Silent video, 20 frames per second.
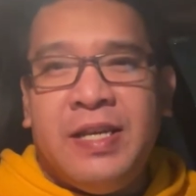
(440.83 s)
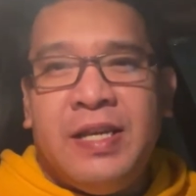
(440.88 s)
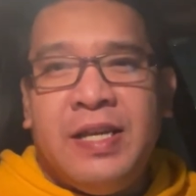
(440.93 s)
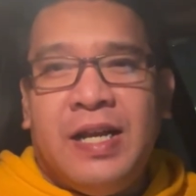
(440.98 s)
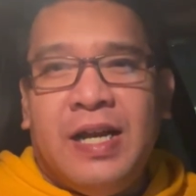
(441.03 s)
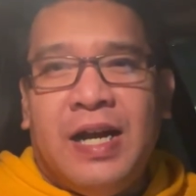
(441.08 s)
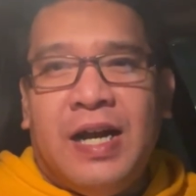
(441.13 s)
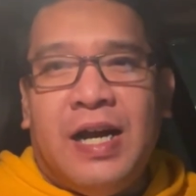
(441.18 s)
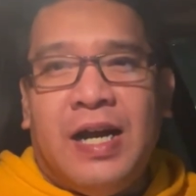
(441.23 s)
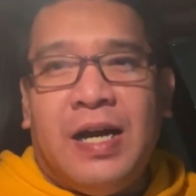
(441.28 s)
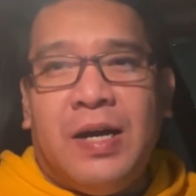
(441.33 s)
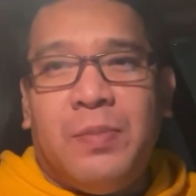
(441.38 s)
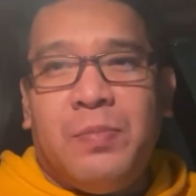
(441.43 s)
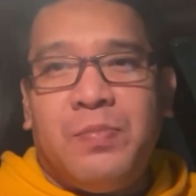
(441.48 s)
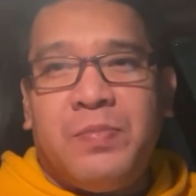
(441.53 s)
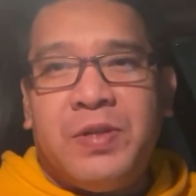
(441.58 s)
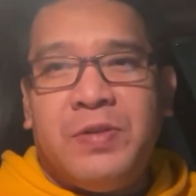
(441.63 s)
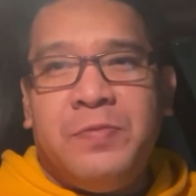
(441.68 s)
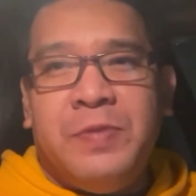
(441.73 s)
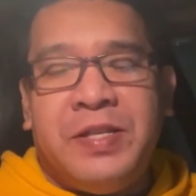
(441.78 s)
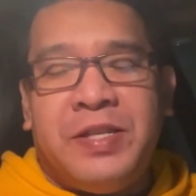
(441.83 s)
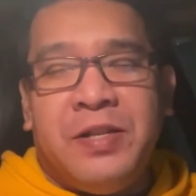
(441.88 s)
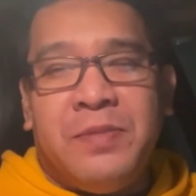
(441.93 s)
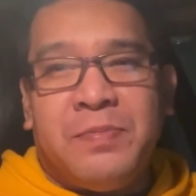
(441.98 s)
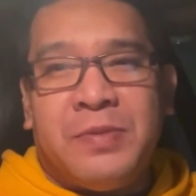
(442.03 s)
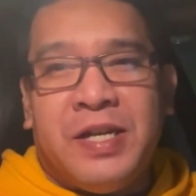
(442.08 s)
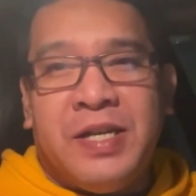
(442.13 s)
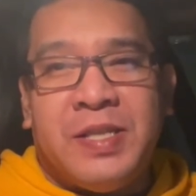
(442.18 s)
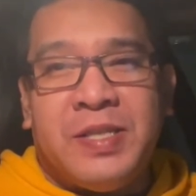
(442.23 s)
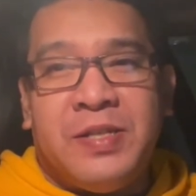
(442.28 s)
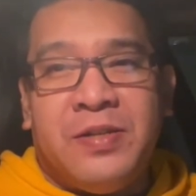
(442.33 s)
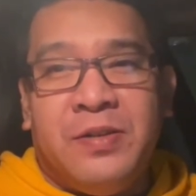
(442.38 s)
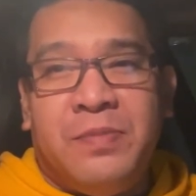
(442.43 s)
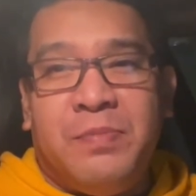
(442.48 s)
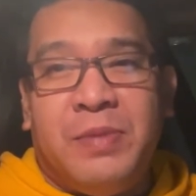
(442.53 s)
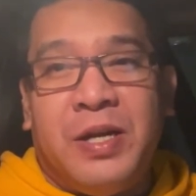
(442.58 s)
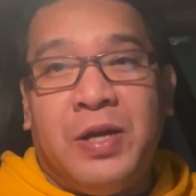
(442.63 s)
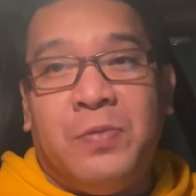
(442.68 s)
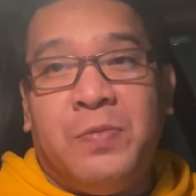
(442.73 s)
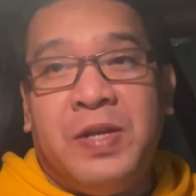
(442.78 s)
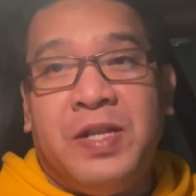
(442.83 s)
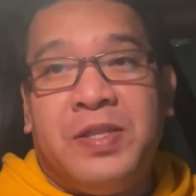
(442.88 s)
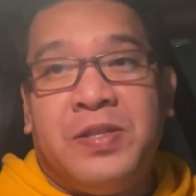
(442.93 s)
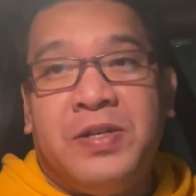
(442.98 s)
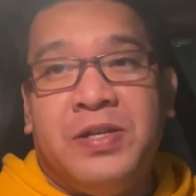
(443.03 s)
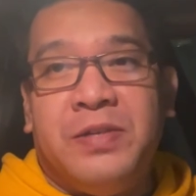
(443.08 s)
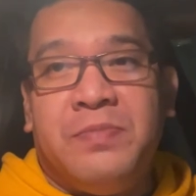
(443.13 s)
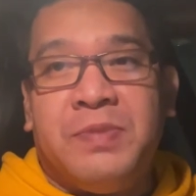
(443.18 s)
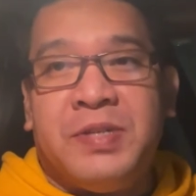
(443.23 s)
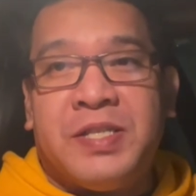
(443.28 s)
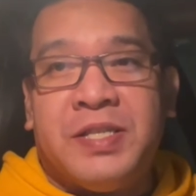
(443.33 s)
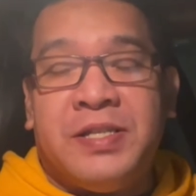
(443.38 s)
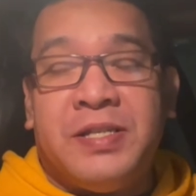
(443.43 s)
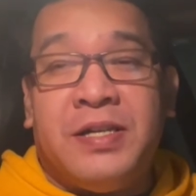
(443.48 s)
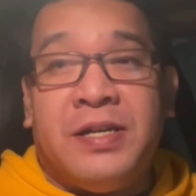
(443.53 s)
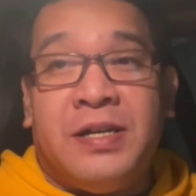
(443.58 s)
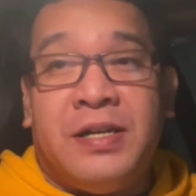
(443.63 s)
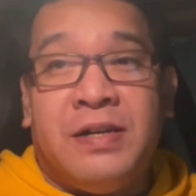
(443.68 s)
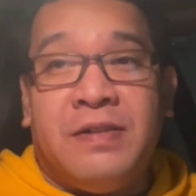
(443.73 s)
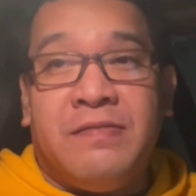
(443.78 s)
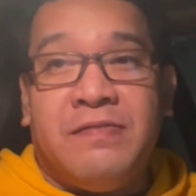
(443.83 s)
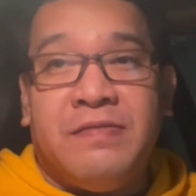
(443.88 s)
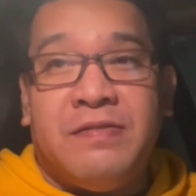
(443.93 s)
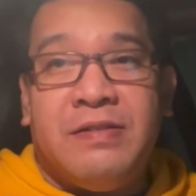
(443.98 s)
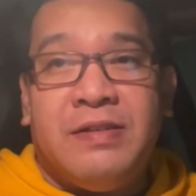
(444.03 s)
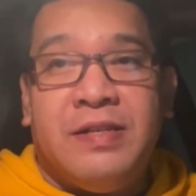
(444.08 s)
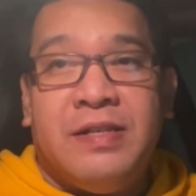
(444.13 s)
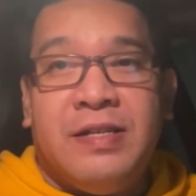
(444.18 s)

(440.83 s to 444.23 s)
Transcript: Um, retail price though, but with 30% off.